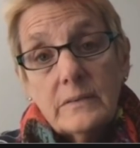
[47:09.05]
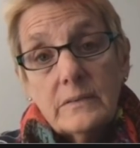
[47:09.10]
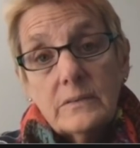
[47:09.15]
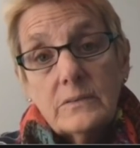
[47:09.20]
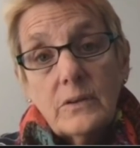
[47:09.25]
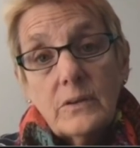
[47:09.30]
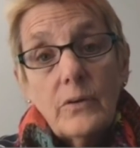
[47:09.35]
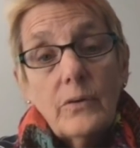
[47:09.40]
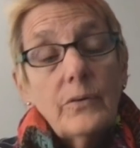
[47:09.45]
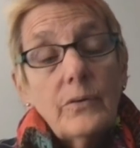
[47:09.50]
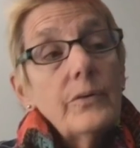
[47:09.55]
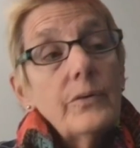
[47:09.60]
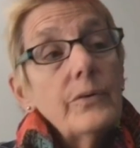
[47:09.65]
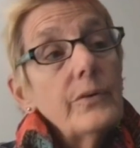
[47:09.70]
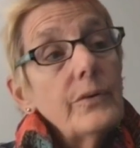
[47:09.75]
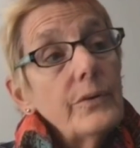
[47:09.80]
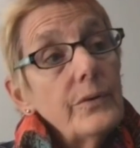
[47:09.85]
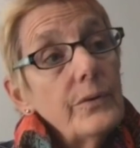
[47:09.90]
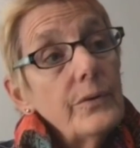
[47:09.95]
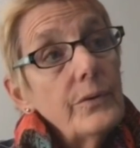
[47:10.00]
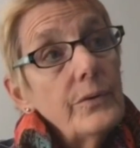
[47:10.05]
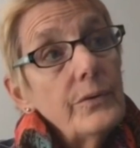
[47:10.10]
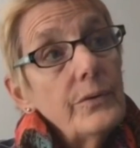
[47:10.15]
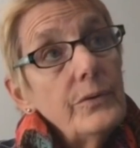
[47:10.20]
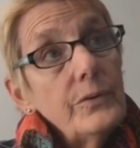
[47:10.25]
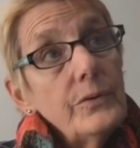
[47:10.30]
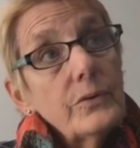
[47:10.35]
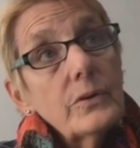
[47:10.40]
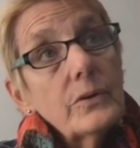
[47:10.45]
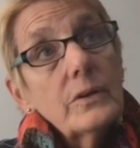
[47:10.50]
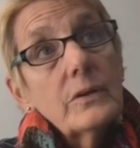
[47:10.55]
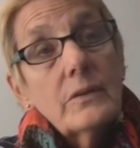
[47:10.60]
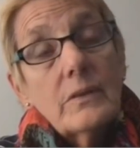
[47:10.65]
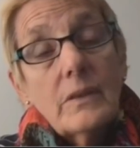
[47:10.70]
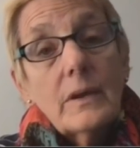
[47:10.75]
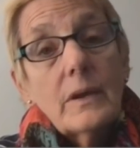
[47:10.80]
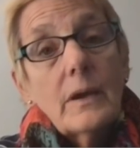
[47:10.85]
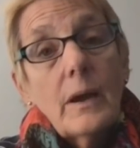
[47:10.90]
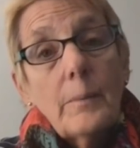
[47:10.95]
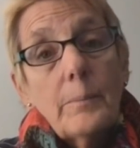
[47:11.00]
So you can
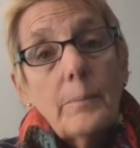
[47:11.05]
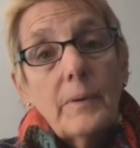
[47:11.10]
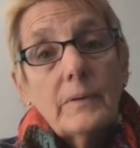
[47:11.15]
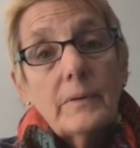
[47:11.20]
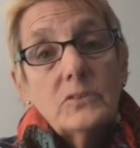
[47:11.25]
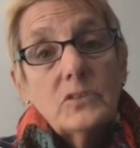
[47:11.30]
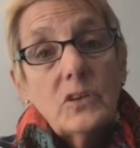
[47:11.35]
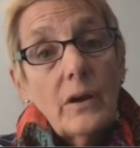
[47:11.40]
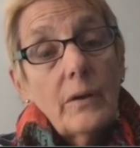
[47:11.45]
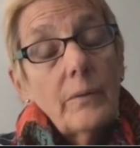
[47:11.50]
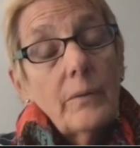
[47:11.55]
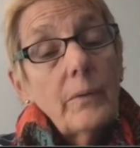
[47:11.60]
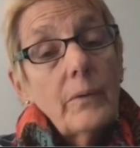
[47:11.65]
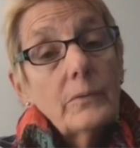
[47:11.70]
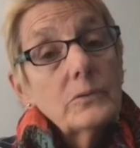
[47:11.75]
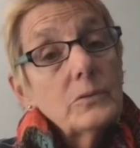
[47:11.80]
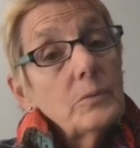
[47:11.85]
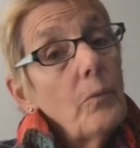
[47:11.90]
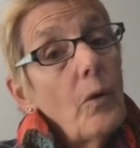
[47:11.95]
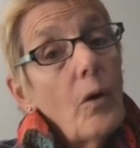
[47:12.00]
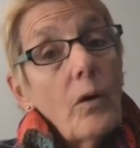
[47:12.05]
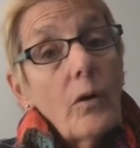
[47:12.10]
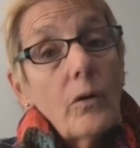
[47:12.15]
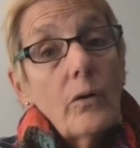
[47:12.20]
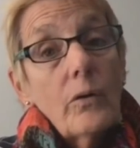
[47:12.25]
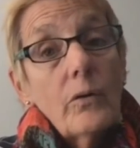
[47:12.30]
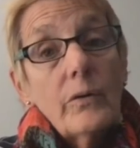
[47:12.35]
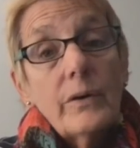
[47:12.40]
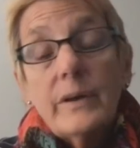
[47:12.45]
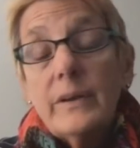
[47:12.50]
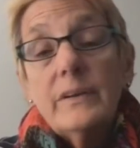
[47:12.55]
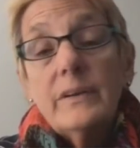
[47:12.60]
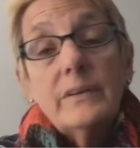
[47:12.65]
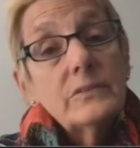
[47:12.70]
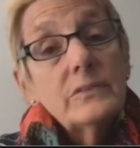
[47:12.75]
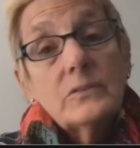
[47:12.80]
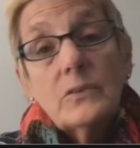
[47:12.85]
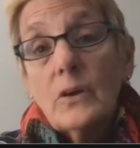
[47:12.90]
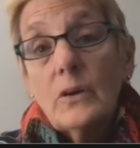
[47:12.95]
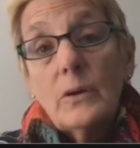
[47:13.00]
think up a gyro tomorrow. It
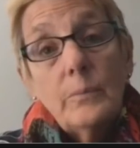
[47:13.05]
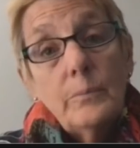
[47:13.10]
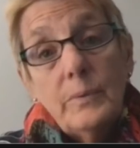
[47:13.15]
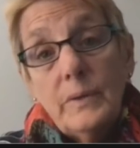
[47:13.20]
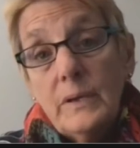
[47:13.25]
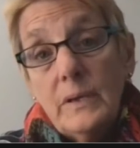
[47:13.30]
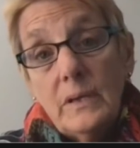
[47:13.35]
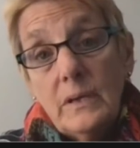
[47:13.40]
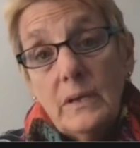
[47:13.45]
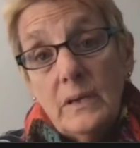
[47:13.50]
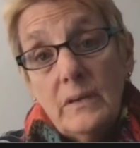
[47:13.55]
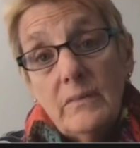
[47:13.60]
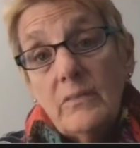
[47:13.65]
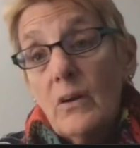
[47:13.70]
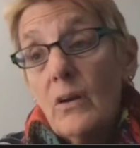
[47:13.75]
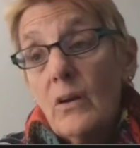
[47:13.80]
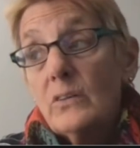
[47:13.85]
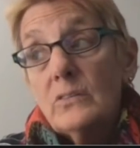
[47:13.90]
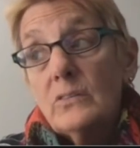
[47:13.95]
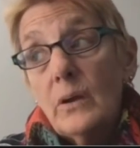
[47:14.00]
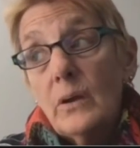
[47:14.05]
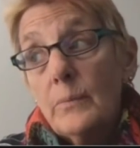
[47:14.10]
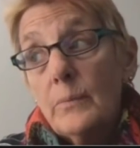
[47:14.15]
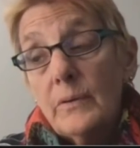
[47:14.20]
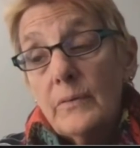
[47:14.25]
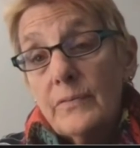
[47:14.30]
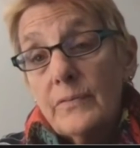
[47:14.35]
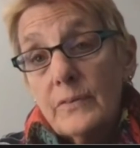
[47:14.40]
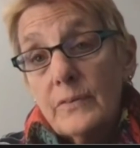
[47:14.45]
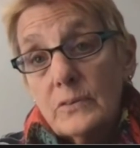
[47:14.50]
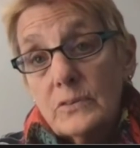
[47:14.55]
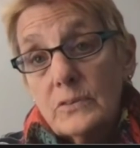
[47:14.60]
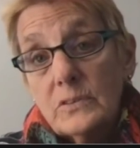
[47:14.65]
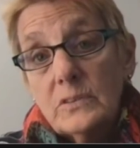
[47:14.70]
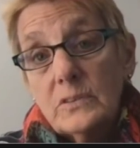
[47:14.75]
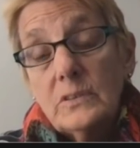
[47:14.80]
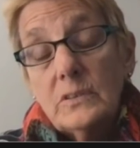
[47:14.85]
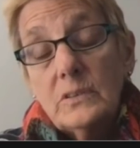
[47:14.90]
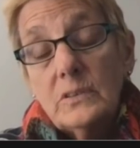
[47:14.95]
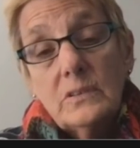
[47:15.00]
isn't going to be even on WFIRST
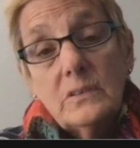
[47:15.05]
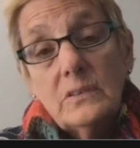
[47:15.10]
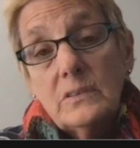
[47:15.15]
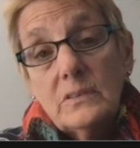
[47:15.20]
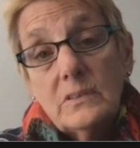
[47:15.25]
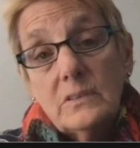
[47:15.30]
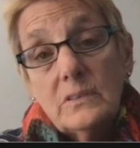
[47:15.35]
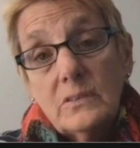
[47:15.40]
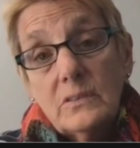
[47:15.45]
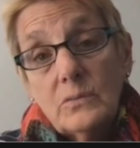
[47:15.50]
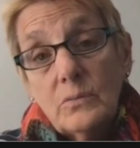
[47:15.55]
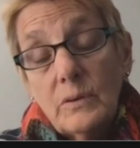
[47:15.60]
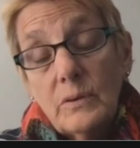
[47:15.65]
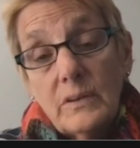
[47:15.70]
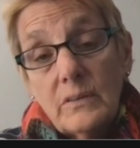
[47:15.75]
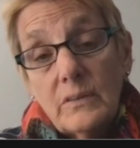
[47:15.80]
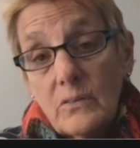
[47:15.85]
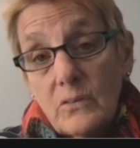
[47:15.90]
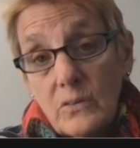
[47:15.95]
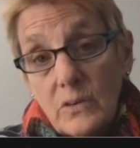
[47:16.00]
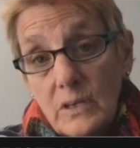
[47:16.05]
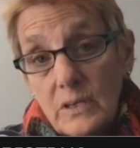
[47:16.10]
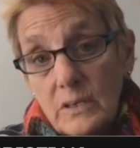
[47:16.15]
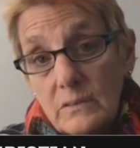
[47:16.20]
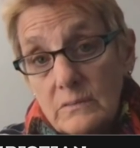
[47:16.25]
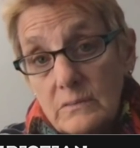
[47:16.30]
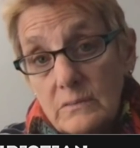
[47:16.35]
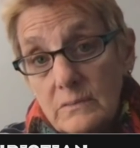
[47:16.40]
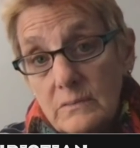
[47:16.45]
in 2030.